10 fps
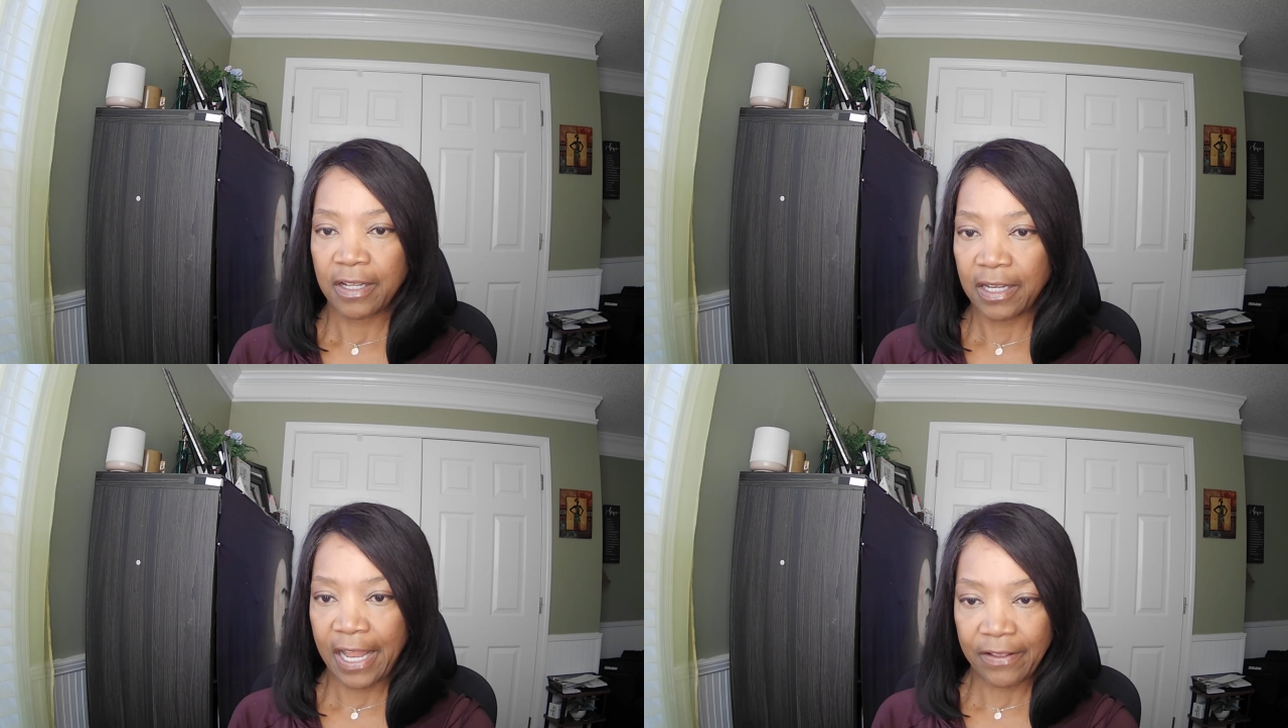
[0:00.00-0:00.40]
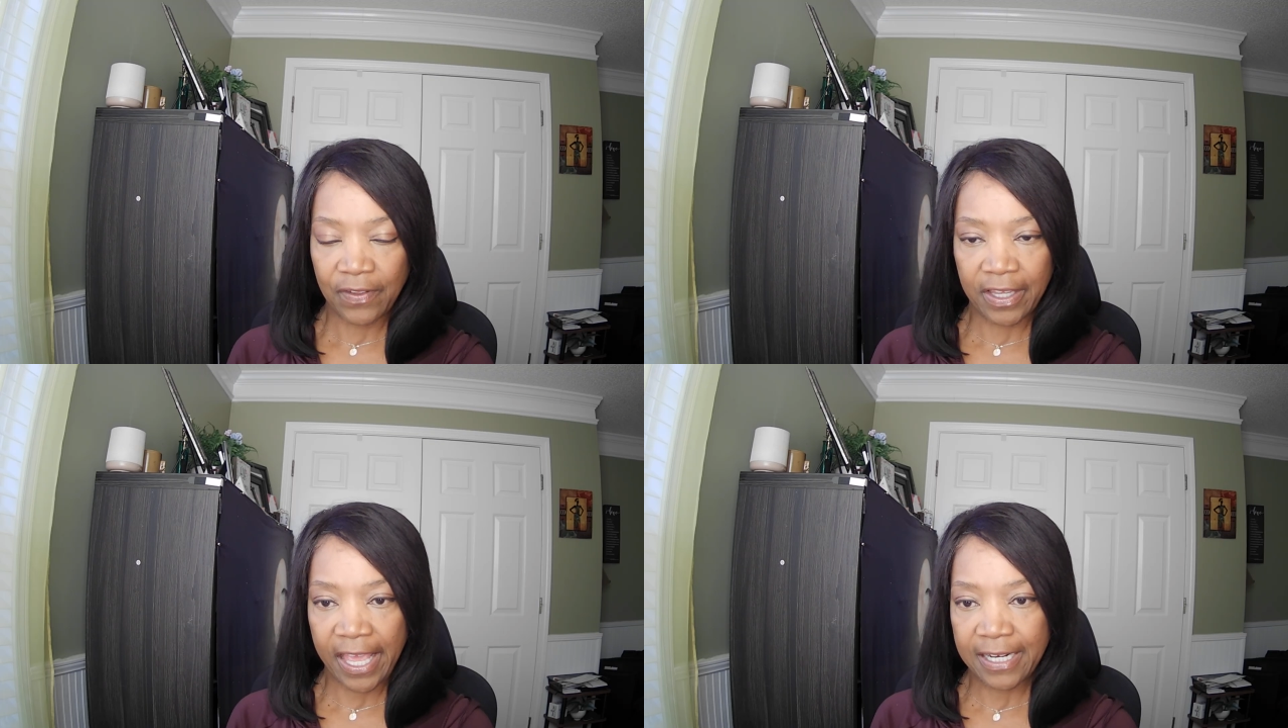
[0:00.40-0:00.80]
like
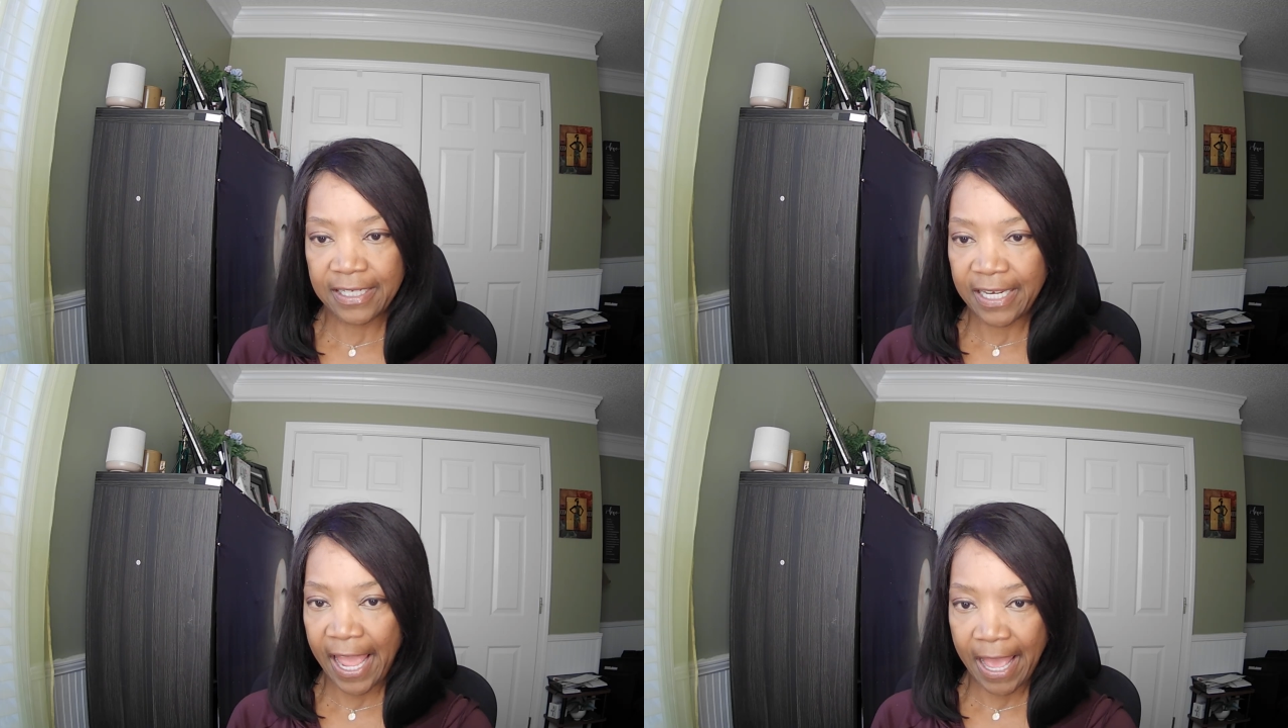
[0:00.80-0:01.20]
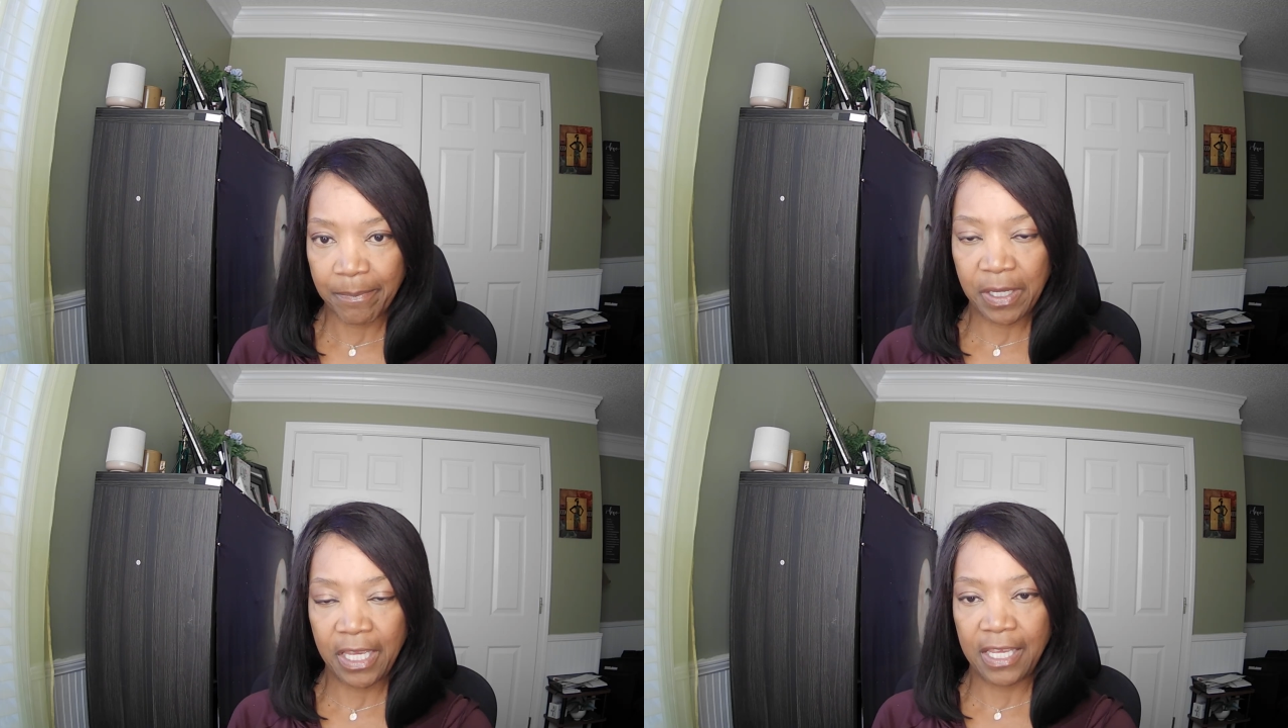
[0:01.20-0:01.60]
the tab
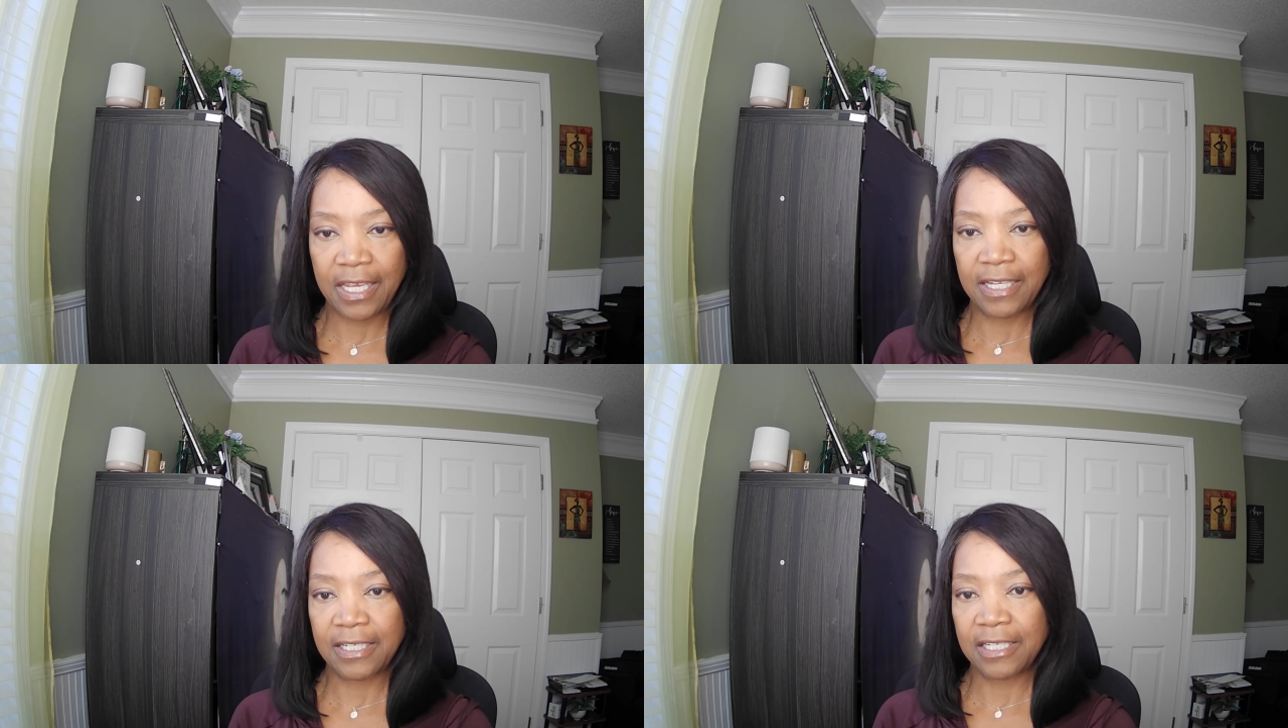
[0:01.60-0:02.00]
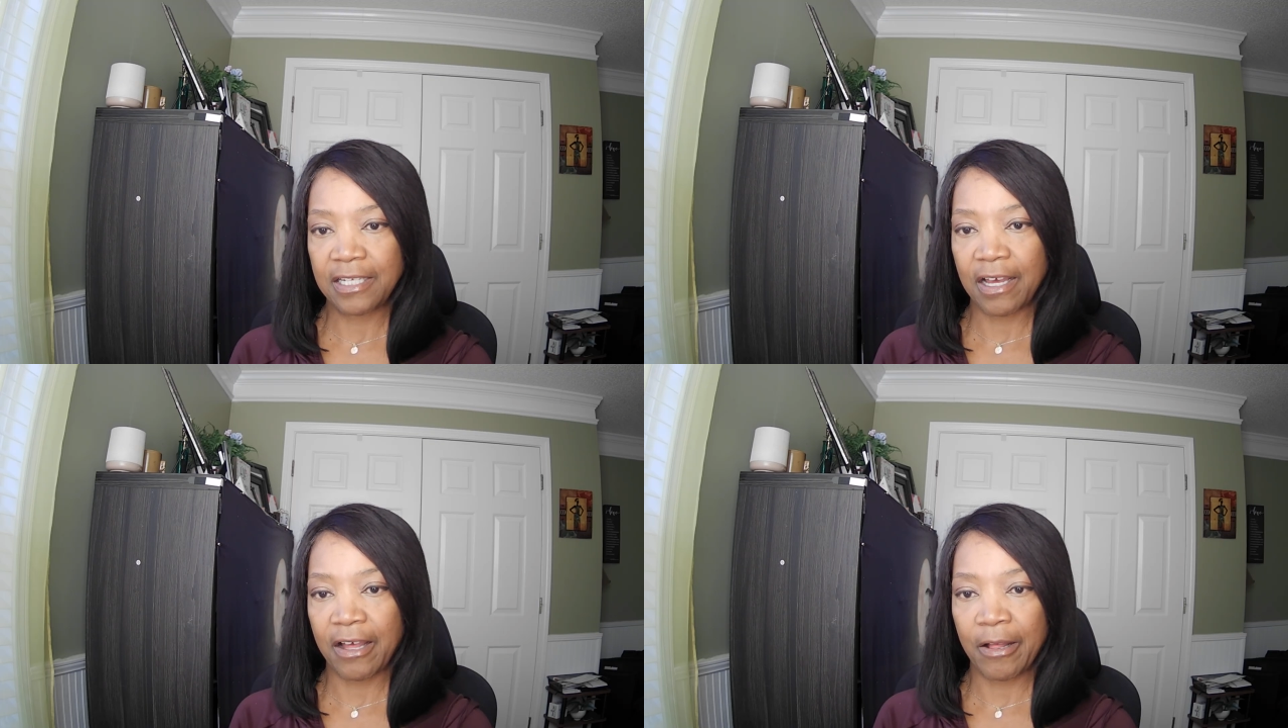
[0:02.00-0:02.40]
keys,
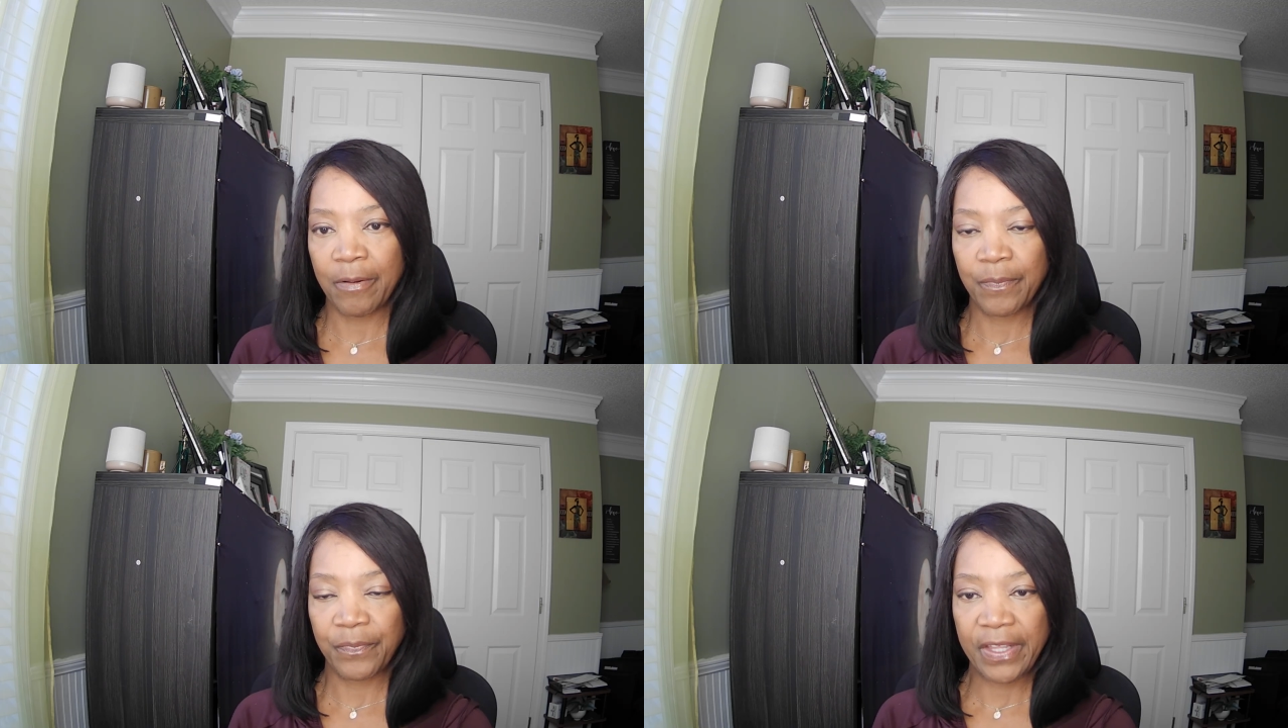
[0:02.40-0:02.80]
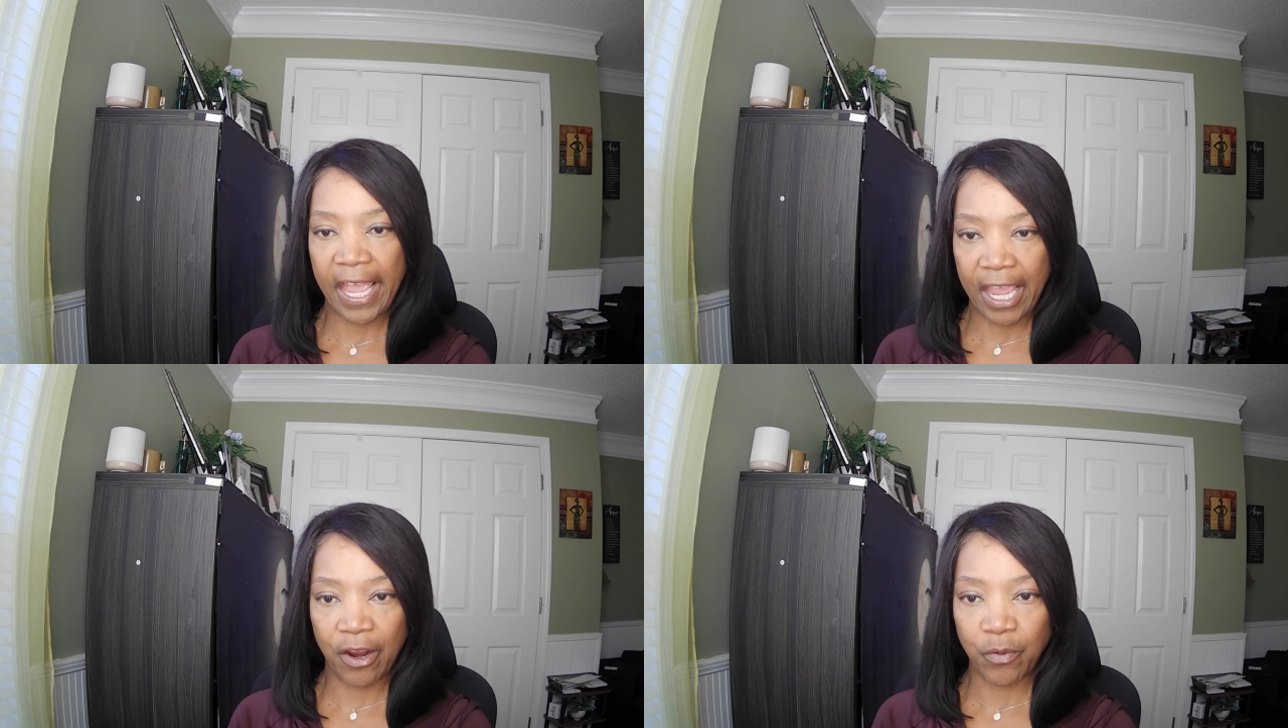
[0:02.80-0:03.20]
the
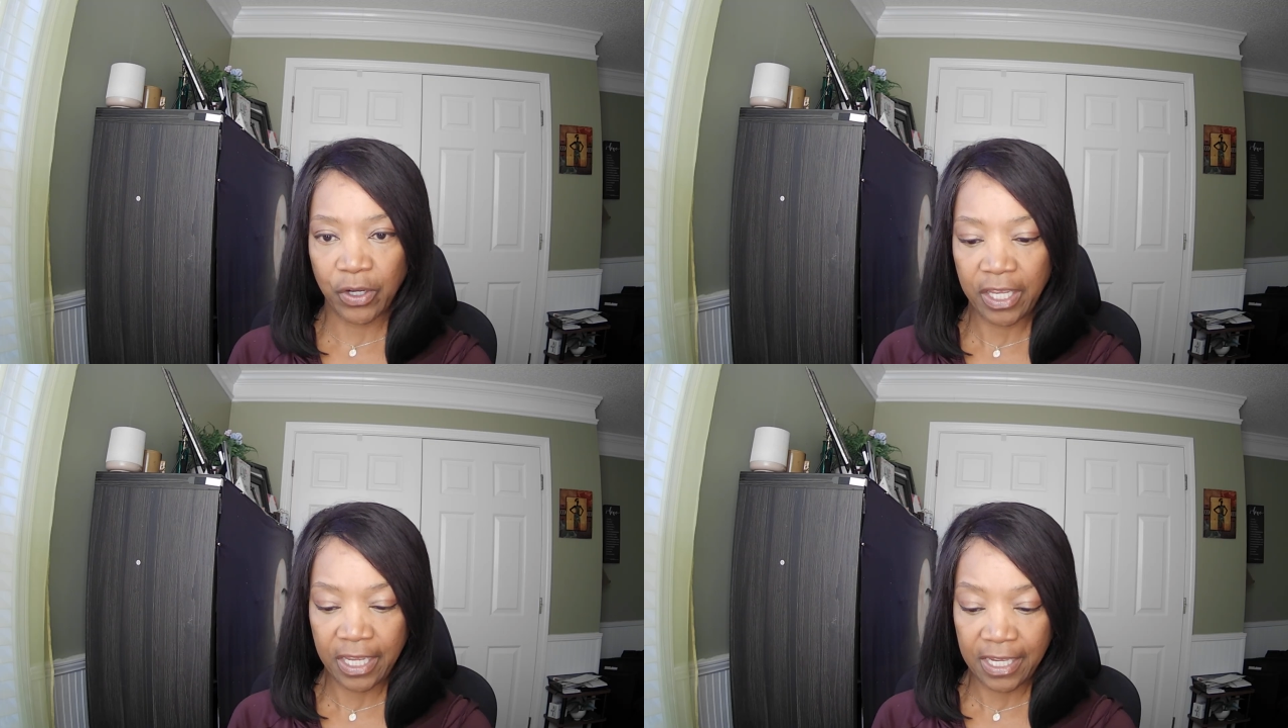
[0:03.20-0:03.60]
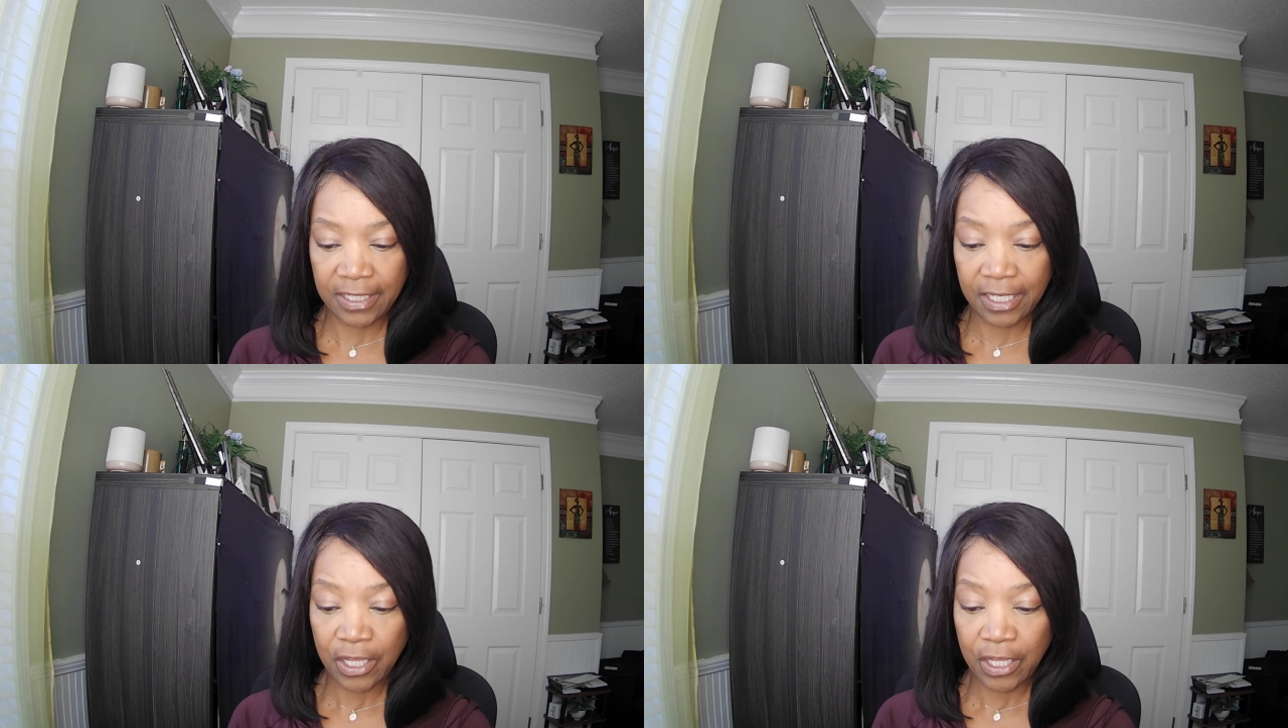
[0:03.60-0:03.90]
arrow keys.